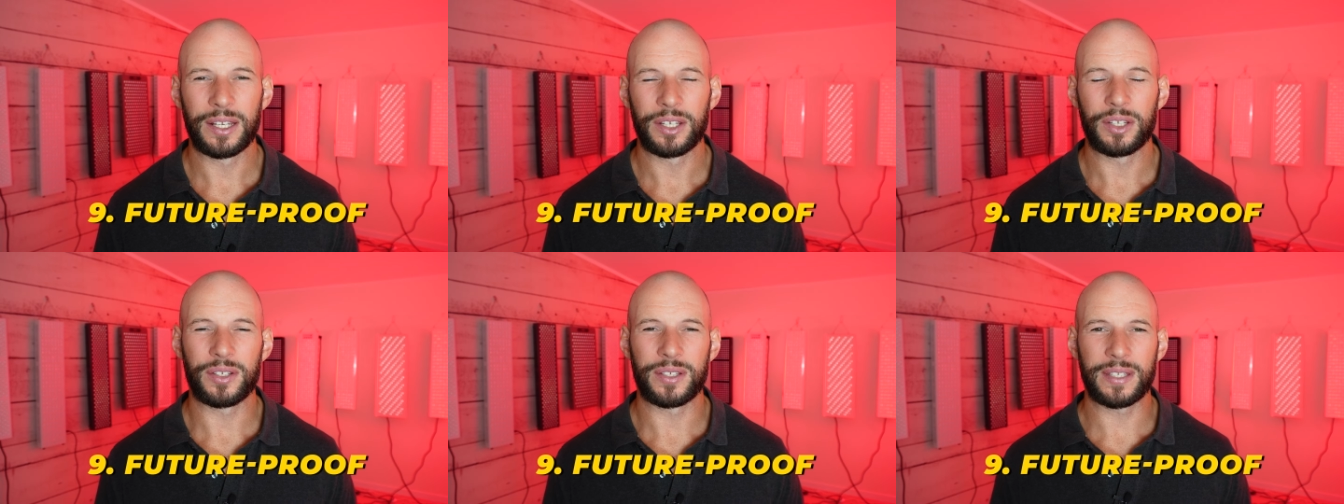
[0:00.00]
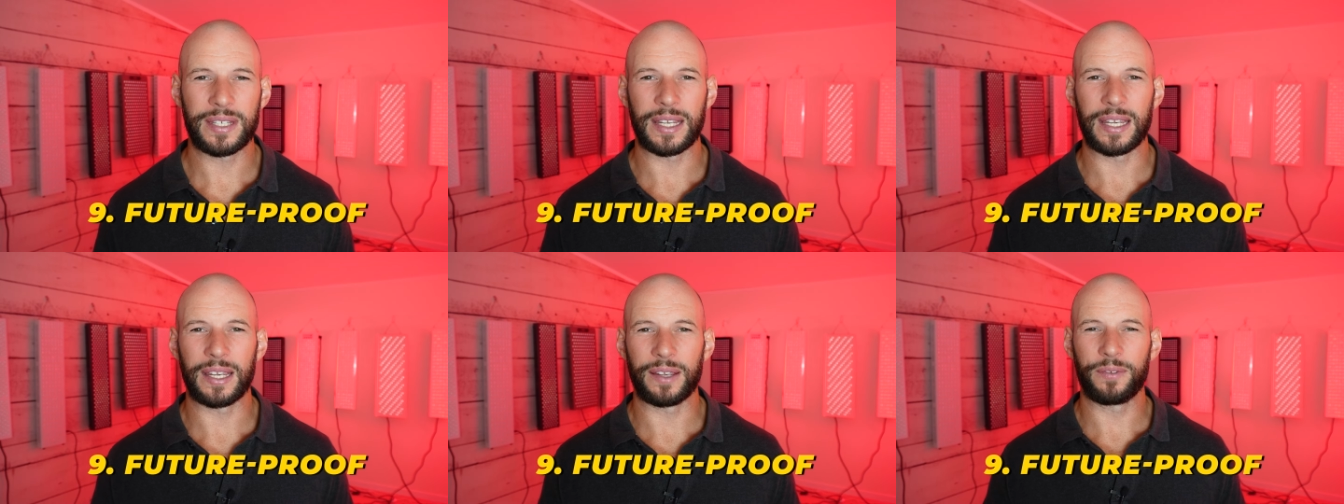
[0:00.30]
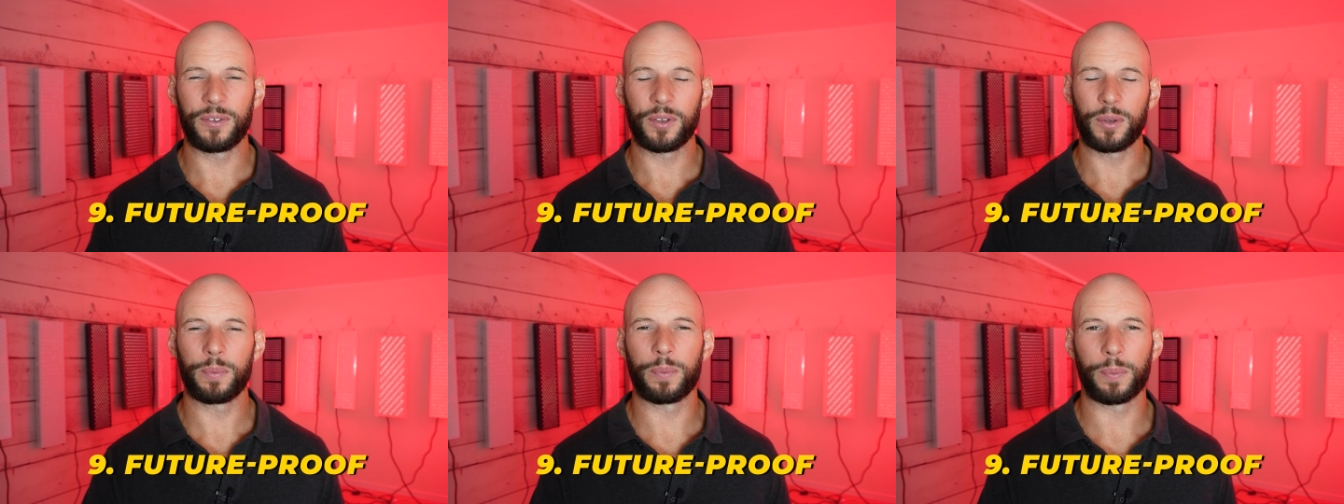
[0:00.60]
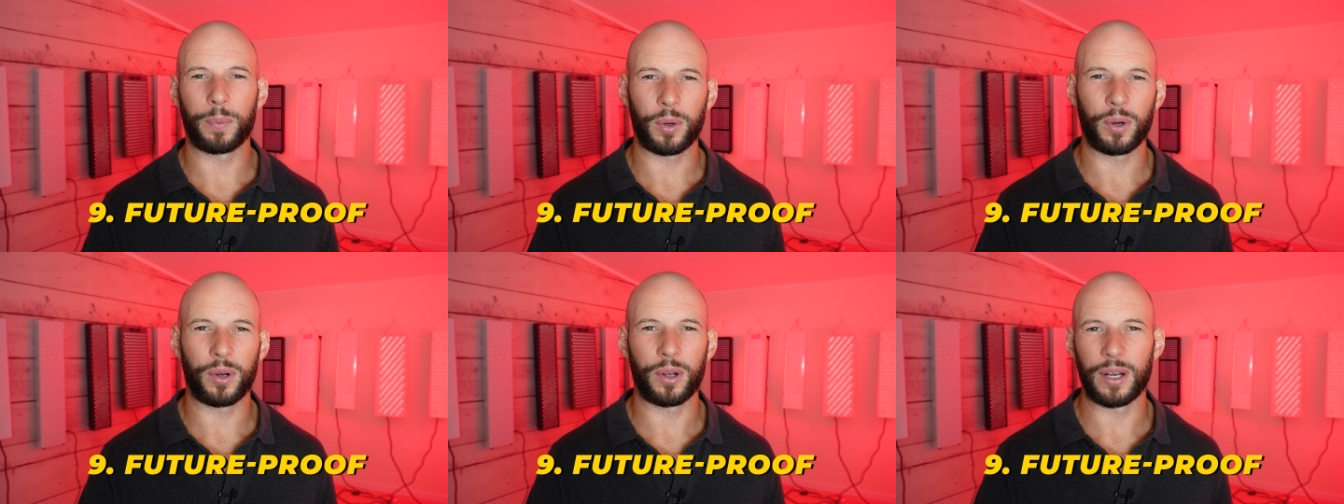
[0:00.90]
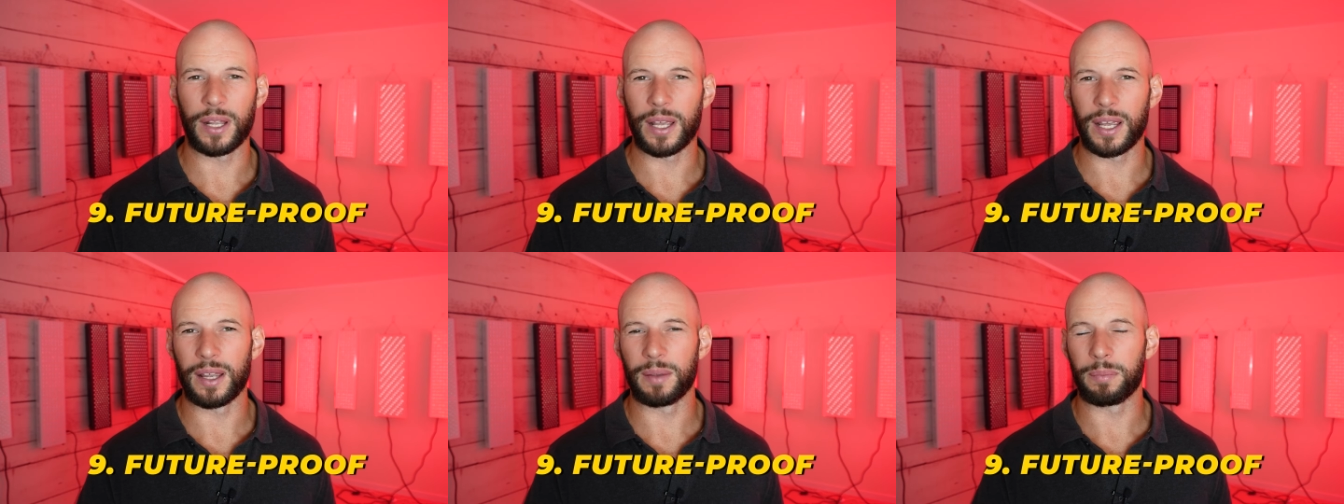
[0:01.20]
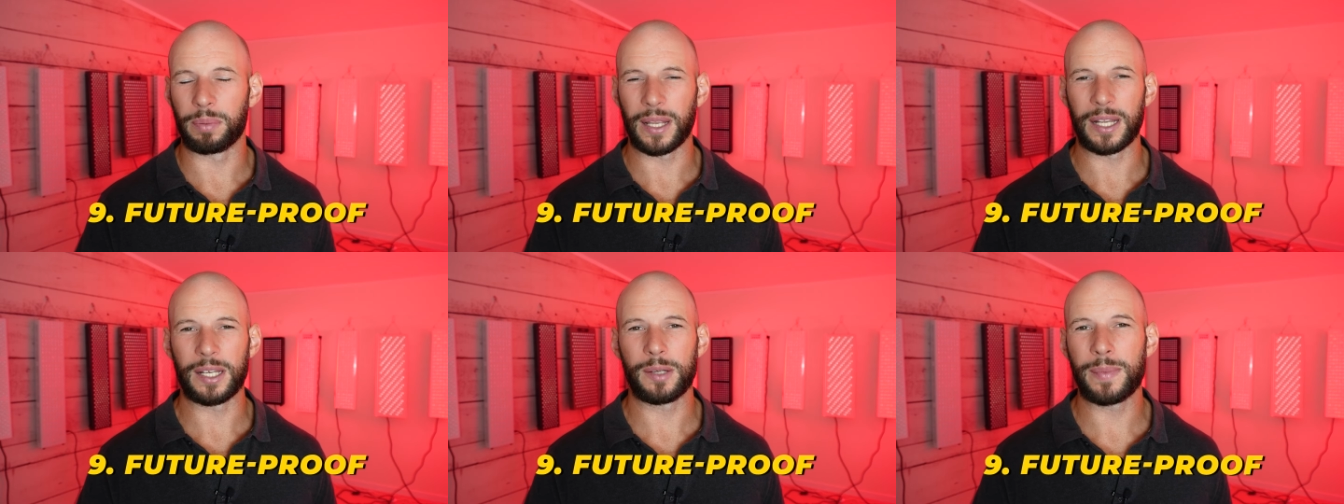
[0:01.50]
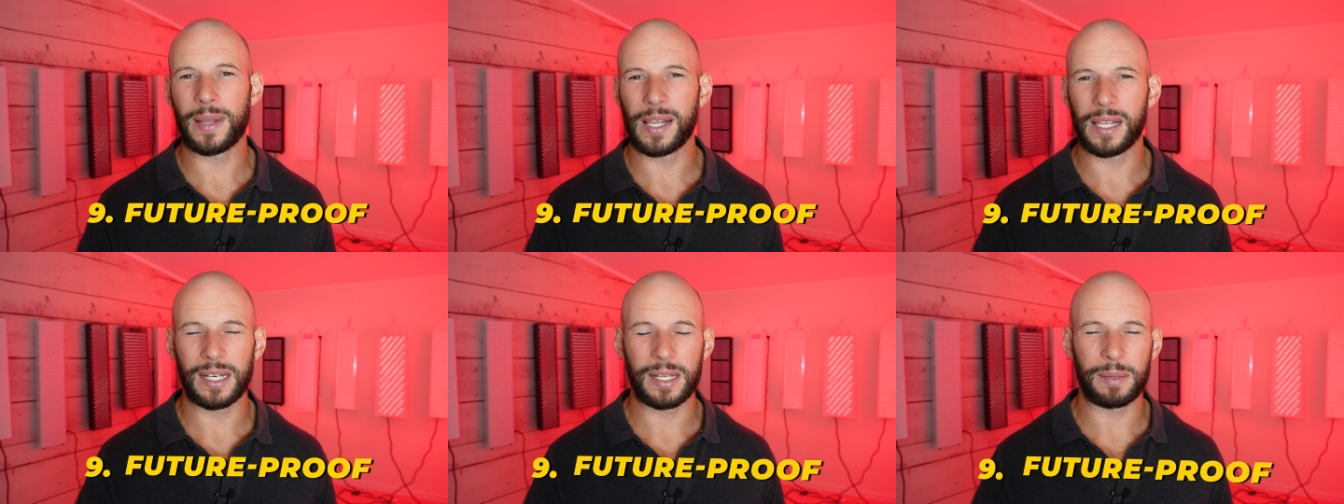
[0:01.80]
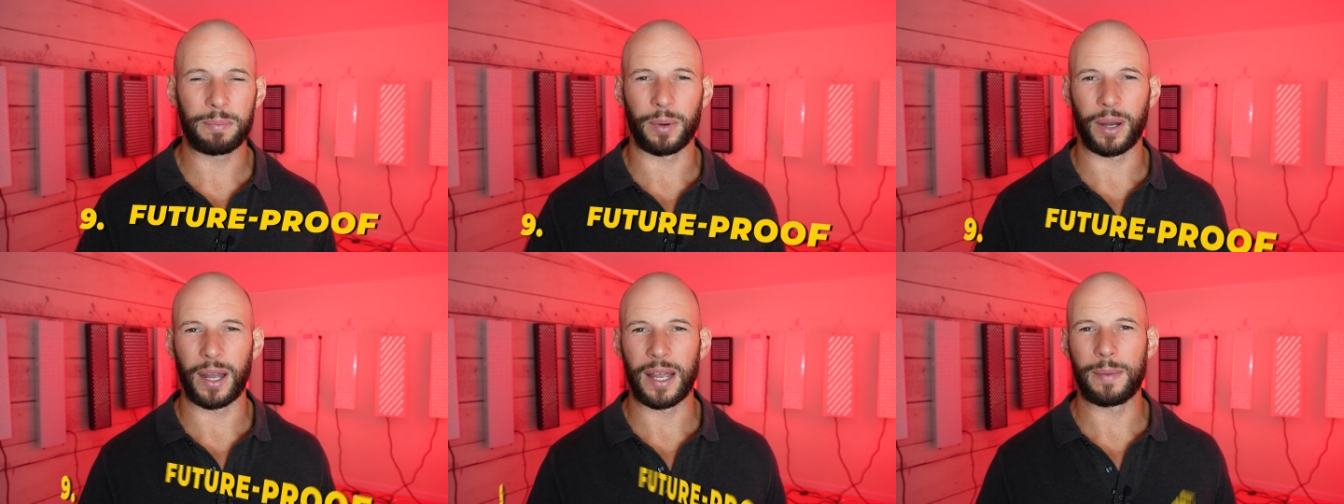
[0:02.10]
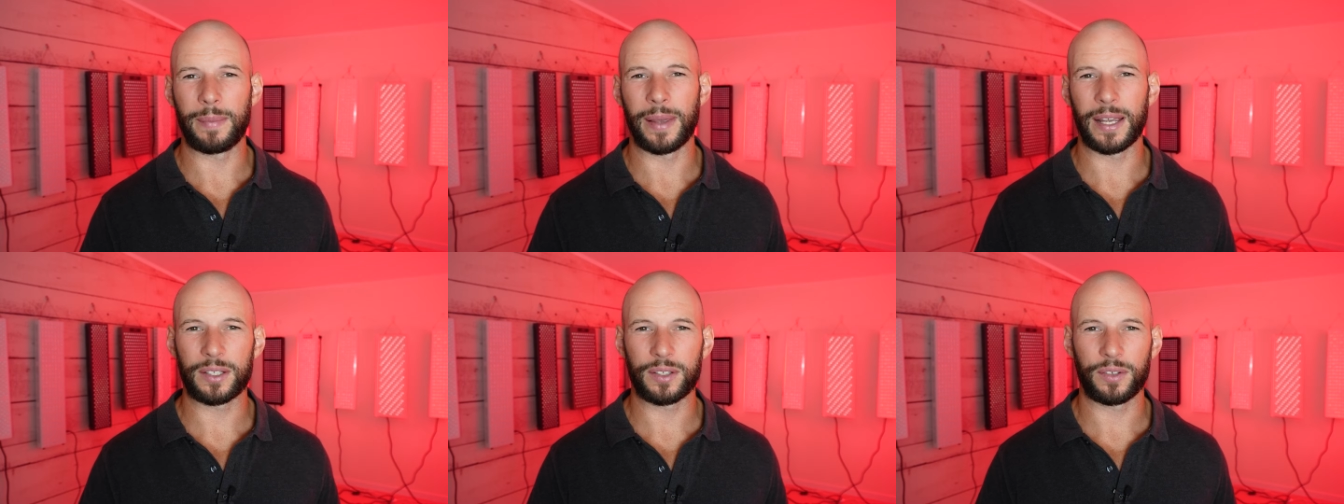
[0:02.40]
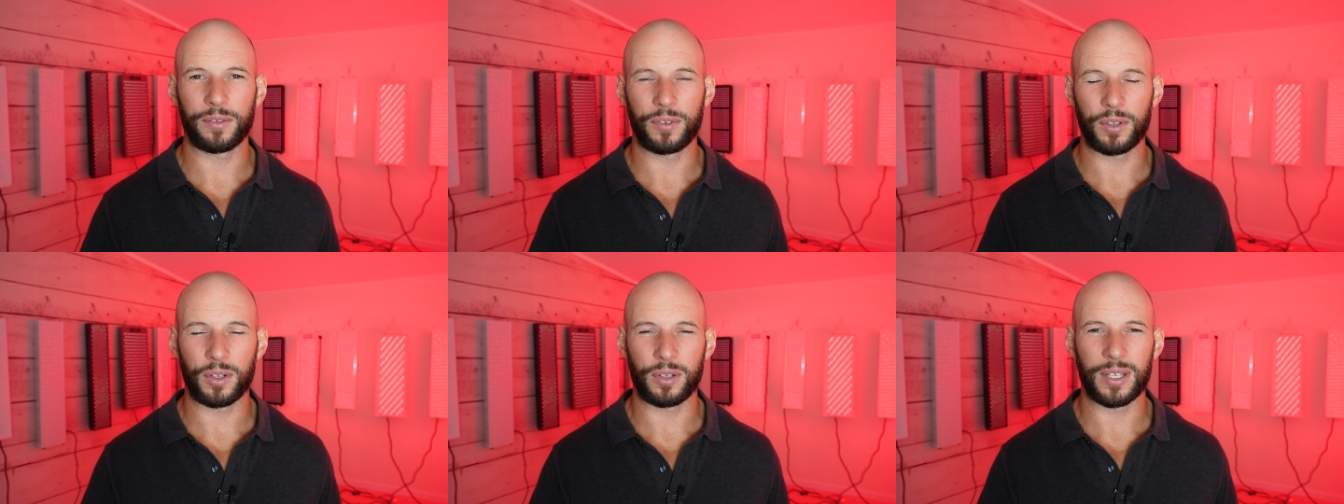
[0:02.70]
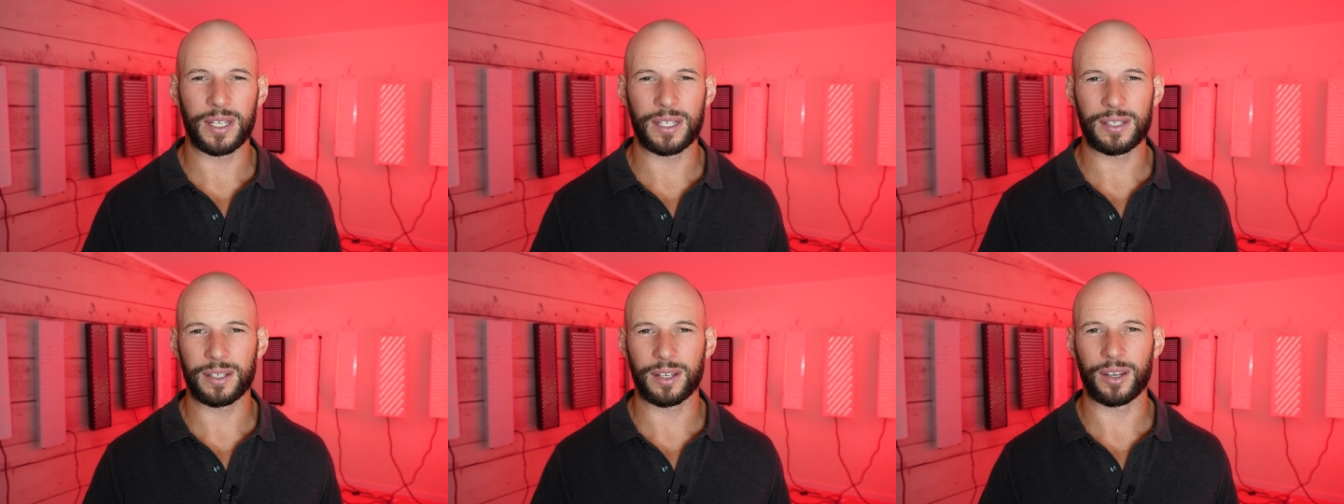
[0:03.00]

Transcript: You see, if you bought a Platinum L E D Biomax a few years